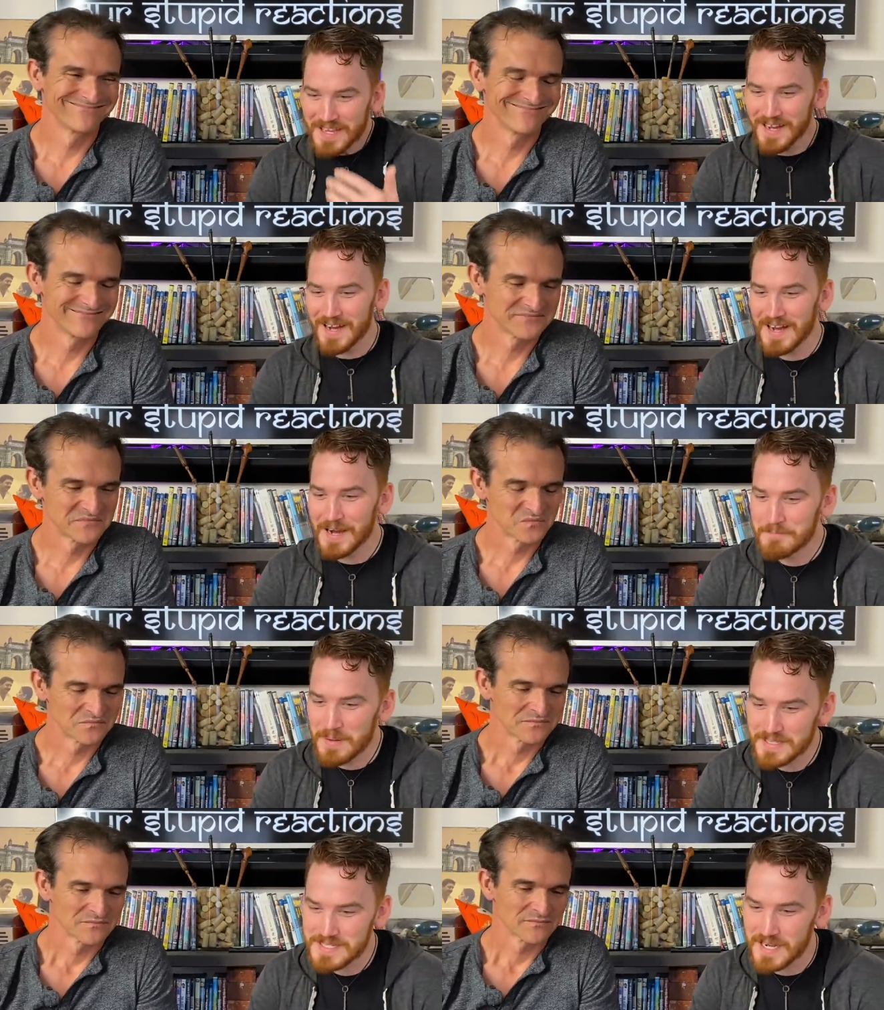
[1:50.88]
Speaker 1: uh,
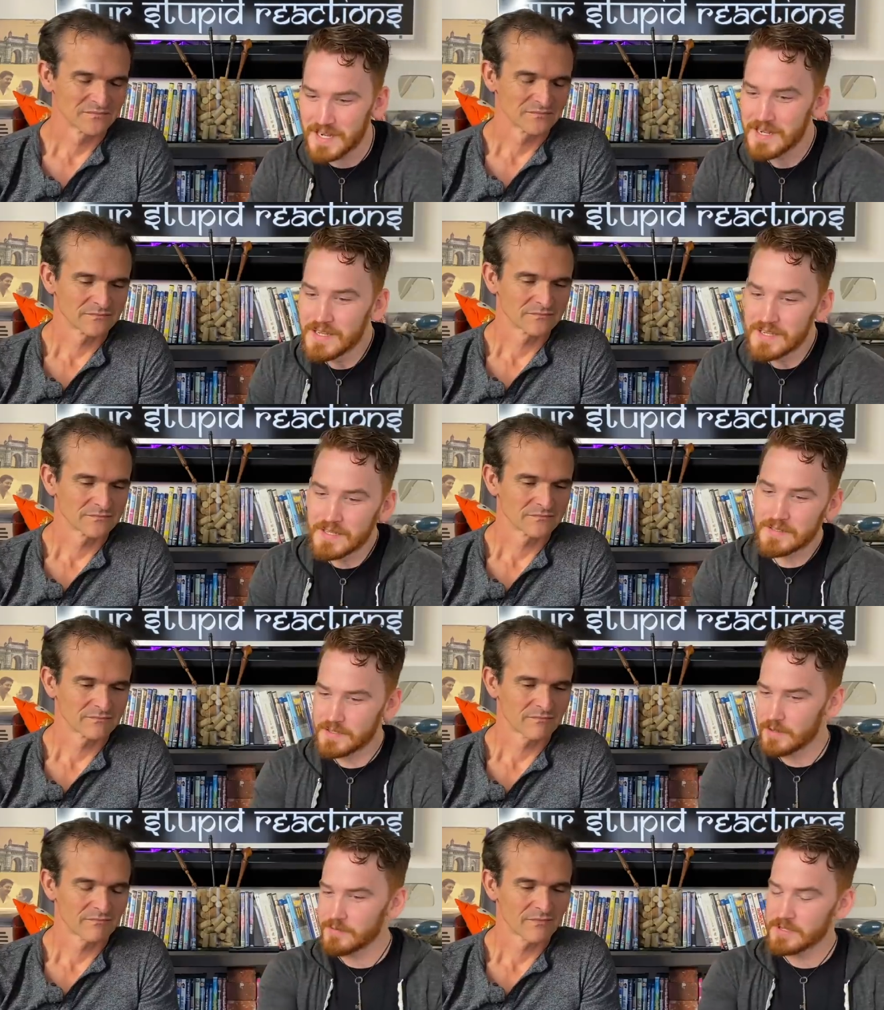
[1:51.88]
but uh,
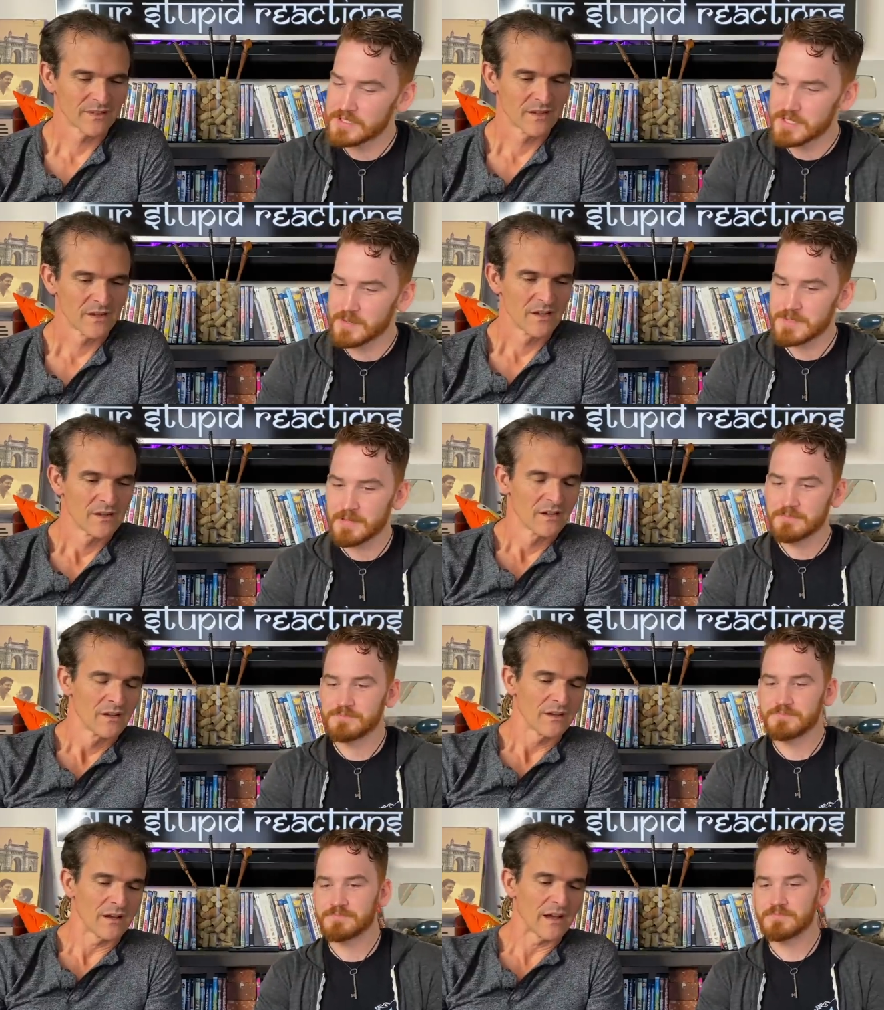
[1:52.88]
go ahead and read the synopsis.
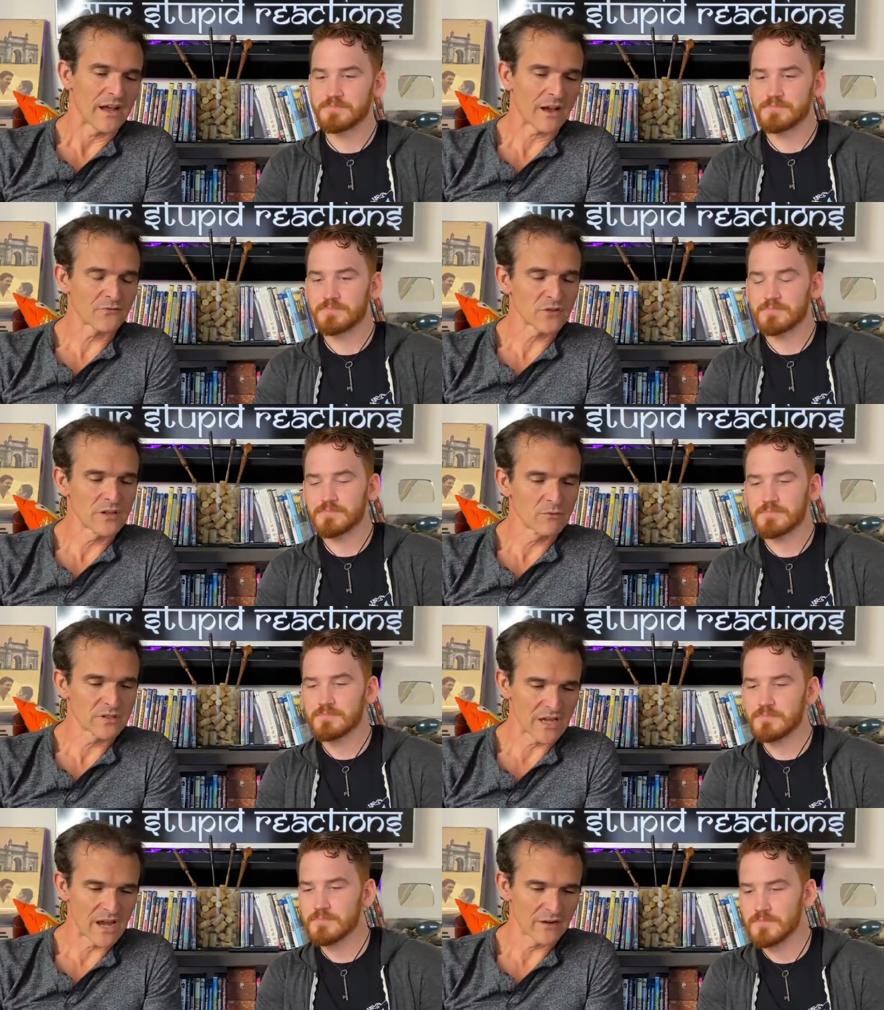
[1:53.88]
After he
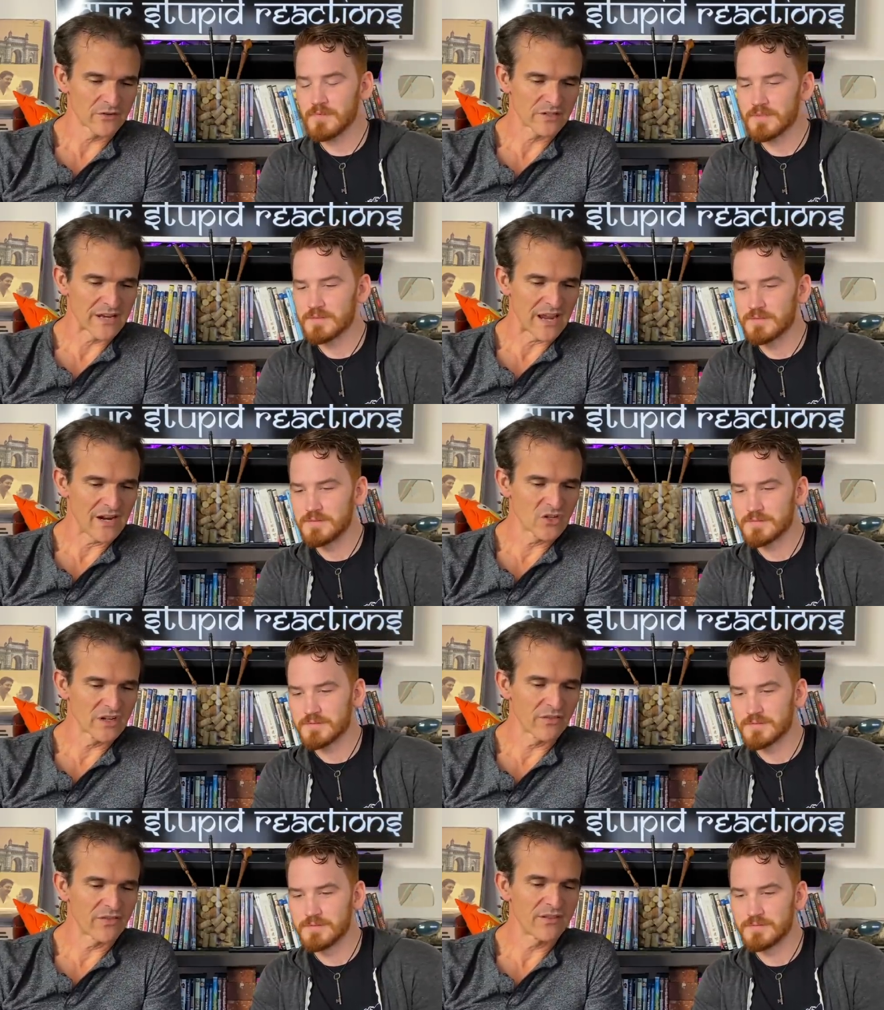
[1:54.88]
retires, an
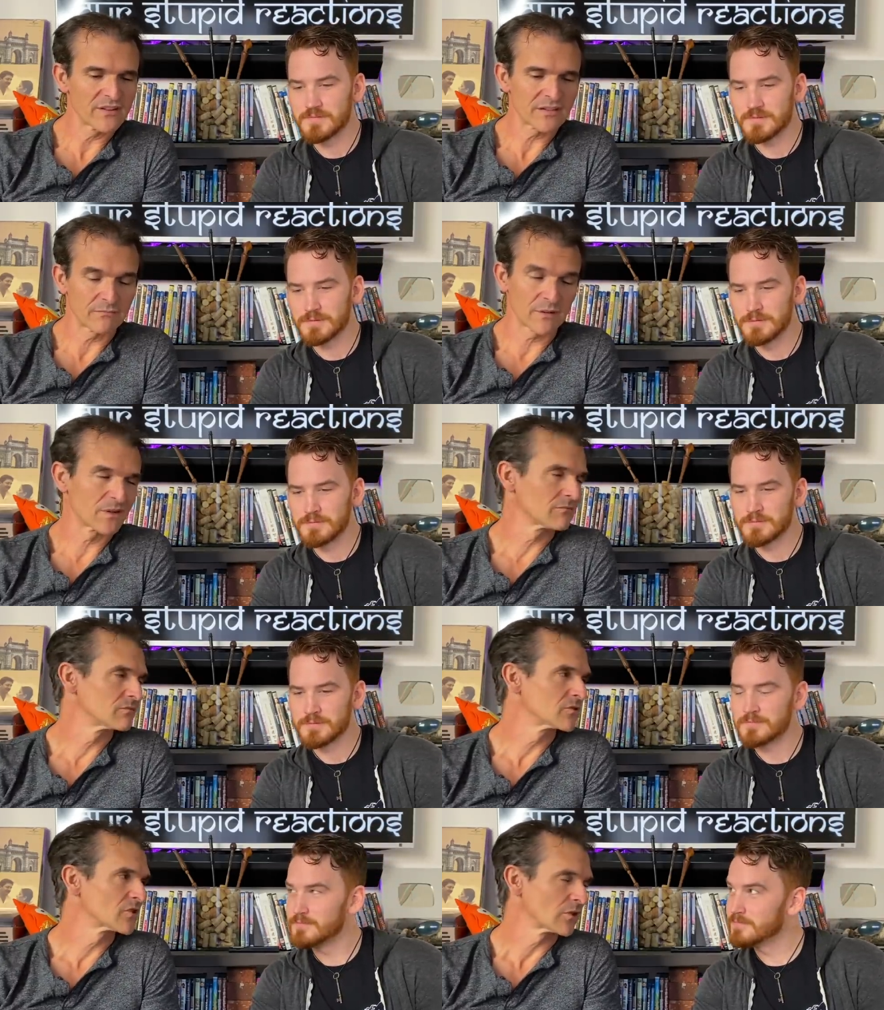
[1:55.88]
aging theater. I'm going
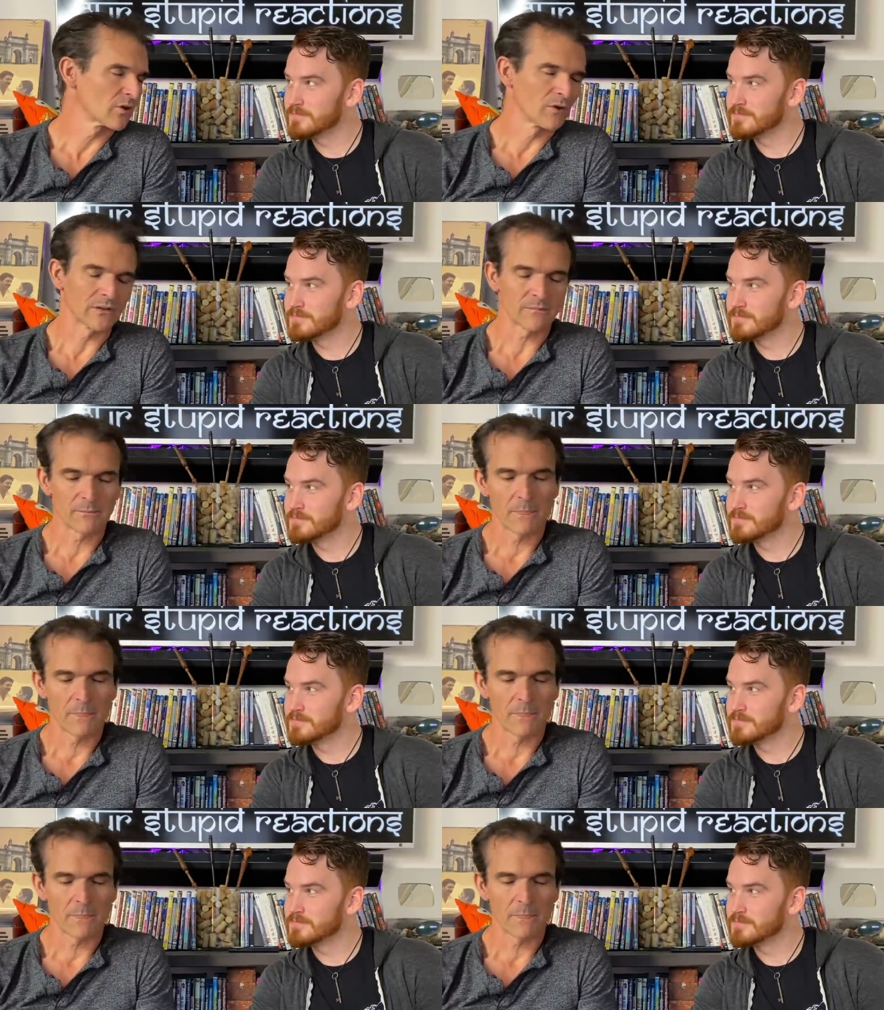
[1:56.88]
to start that over.